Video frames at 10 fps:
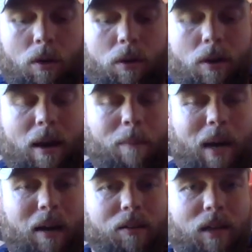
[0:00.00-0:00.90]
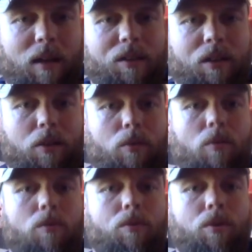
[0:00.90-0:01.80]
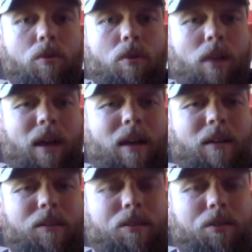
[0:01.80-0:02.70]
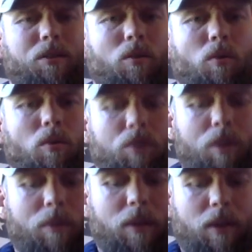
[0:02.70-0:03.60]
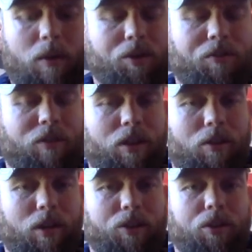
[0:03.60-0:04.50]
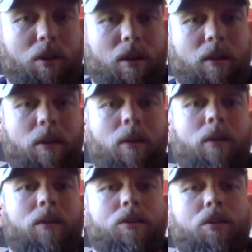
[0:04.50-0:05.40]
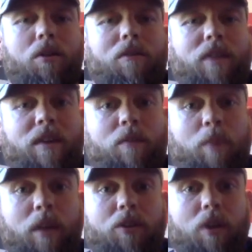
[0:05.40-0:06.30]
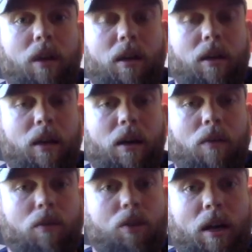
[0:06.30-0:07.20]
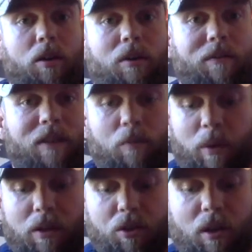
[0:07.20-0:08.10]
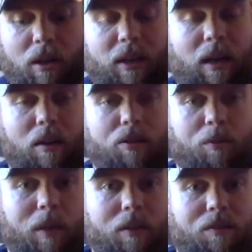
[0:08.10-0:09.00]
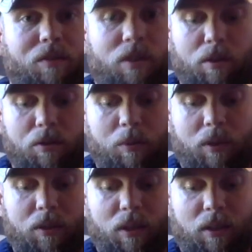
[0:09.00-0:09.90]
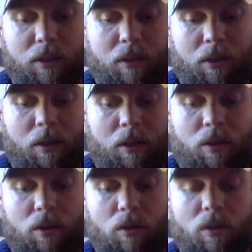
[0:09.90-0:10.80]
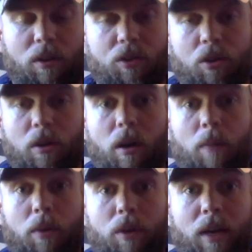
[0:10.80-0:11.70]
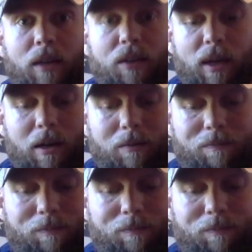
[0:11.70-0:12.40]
they're not monetizing through Google Ads or something. I watched a video yesterday. So if they have a Patreon account, which I don't even have a Patreon account, I just make these videos because I thoroughly enjoy helping you guys out.